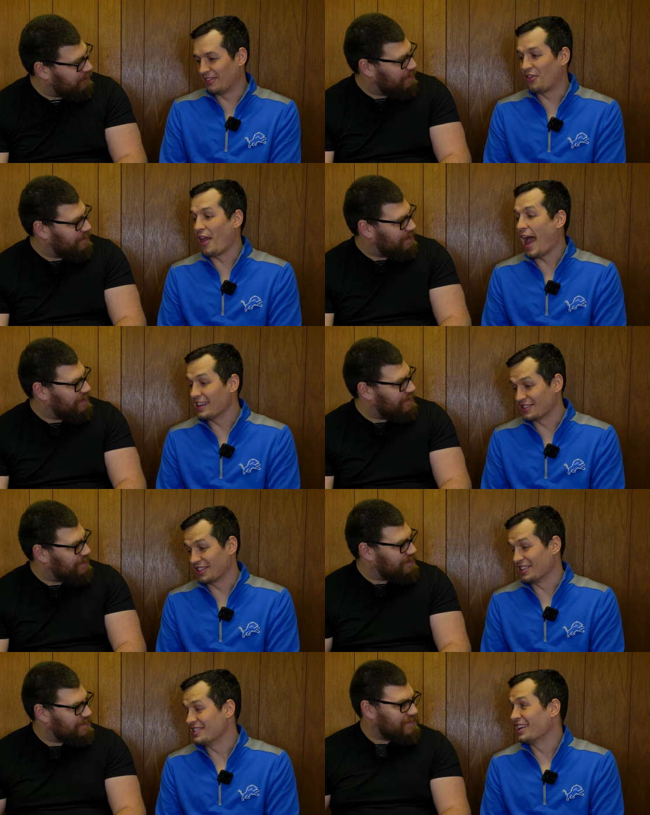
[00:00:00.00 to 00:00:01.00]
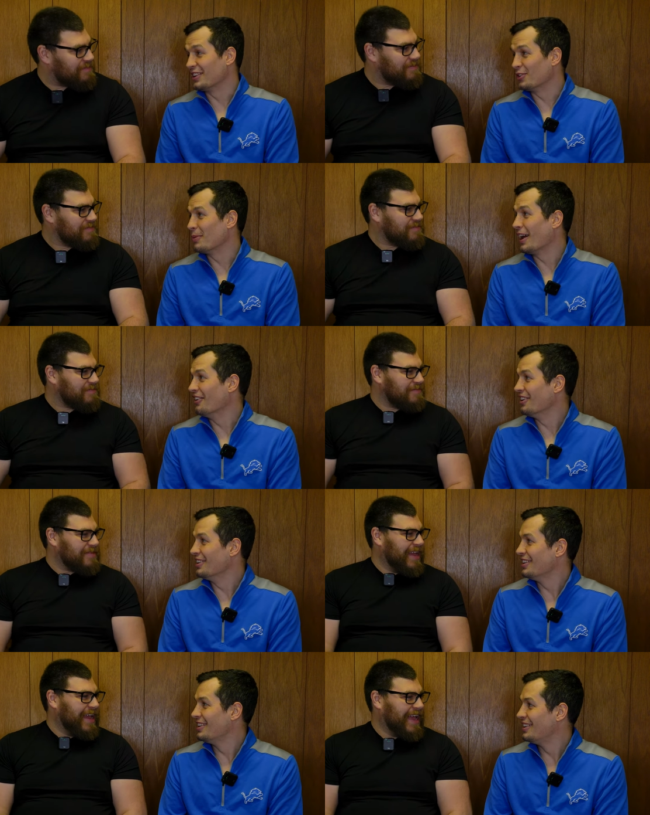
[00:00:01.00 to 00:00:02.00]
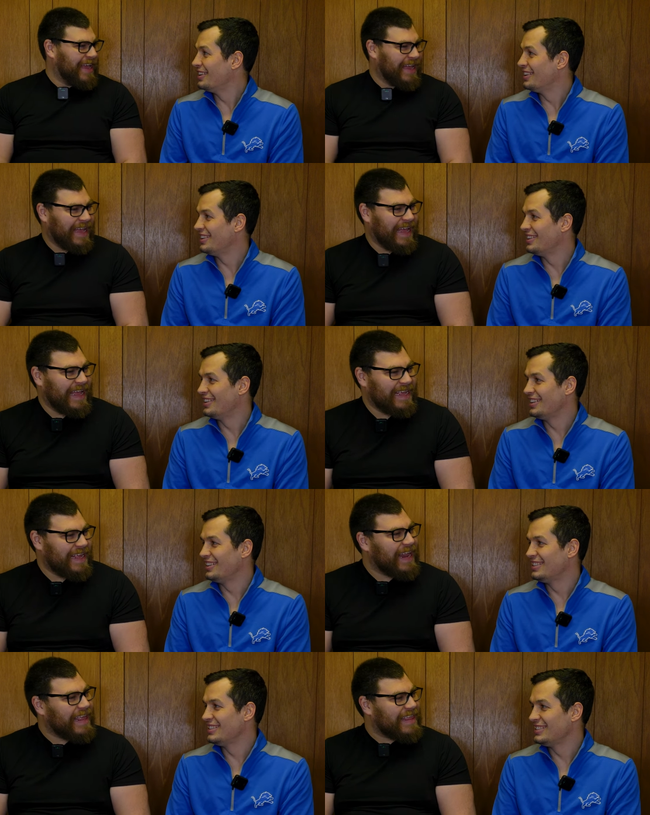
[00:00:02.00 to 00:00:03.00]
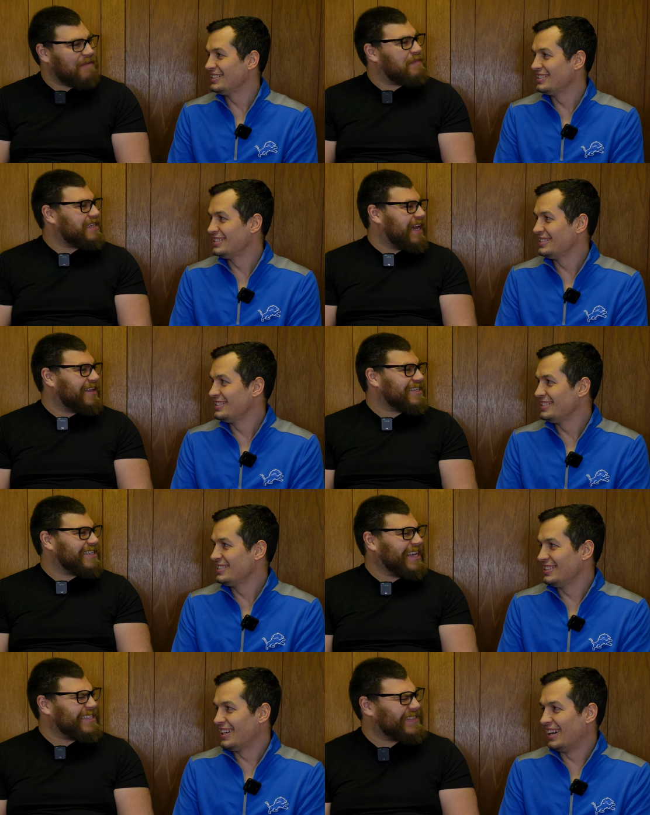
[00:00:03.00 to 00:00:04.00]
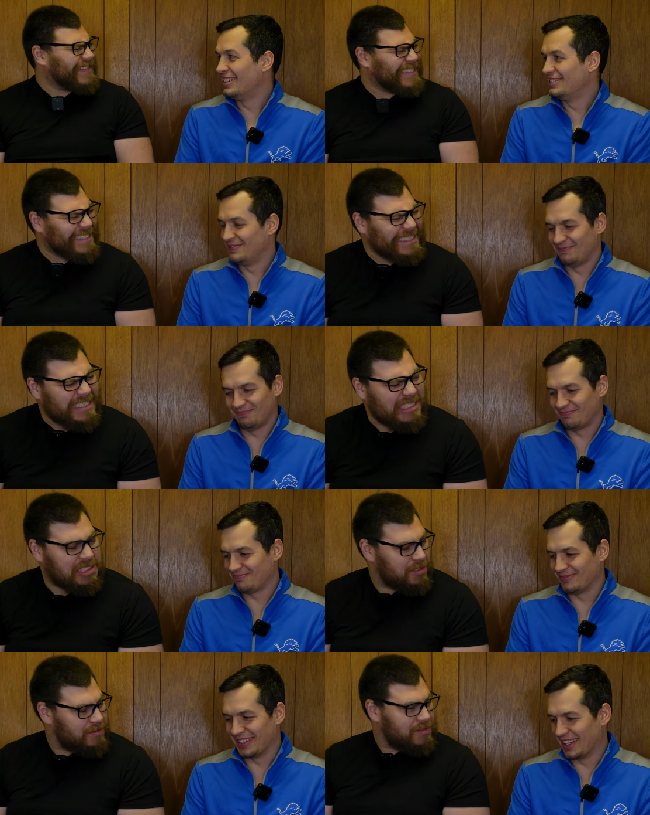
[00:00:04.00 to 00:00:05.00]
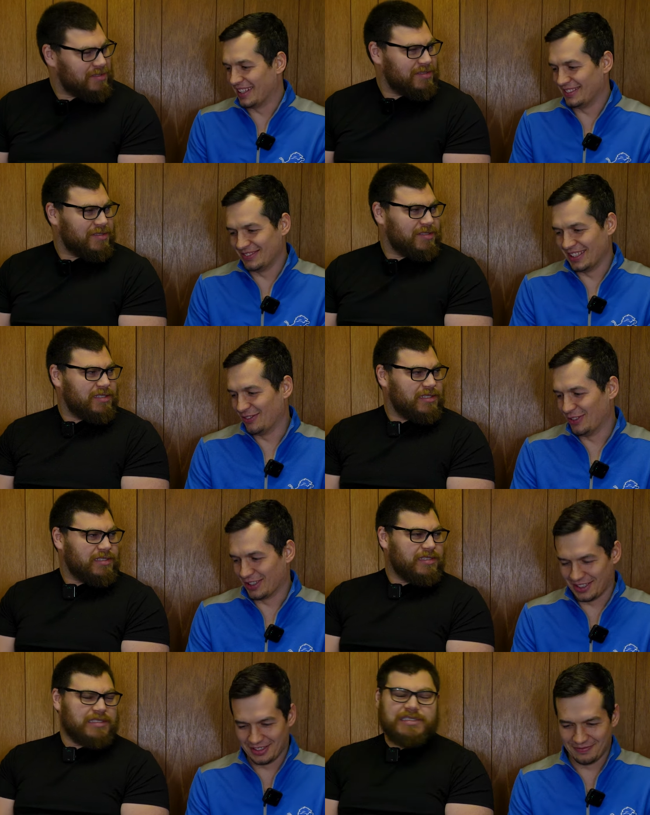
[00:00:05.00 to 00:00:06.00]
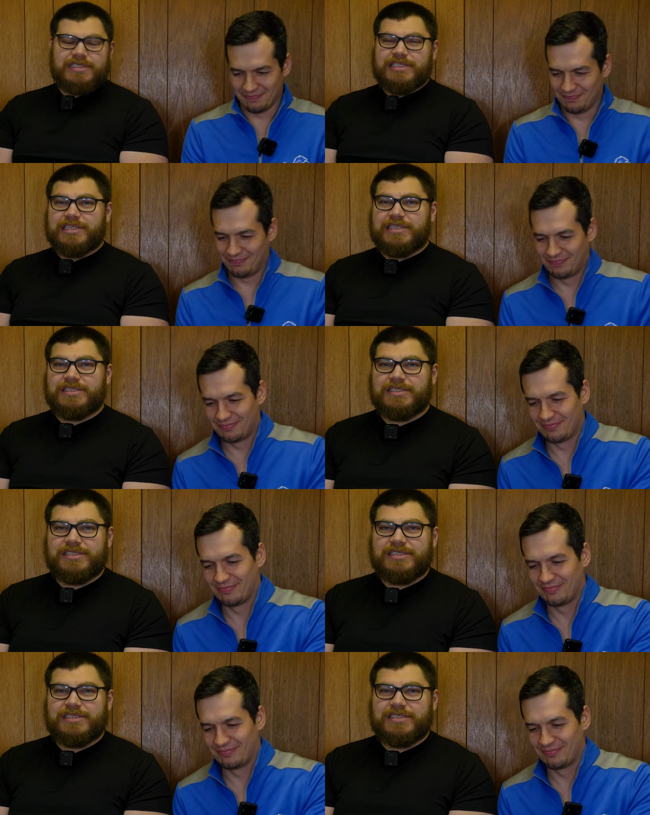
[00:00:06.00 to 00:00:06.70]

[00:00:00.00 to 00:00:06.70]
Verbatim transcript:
Speaker 1: That's gonna taint your palate.
Speaker 2: I get that metallic taste. Yeah, that fucking. Yeah.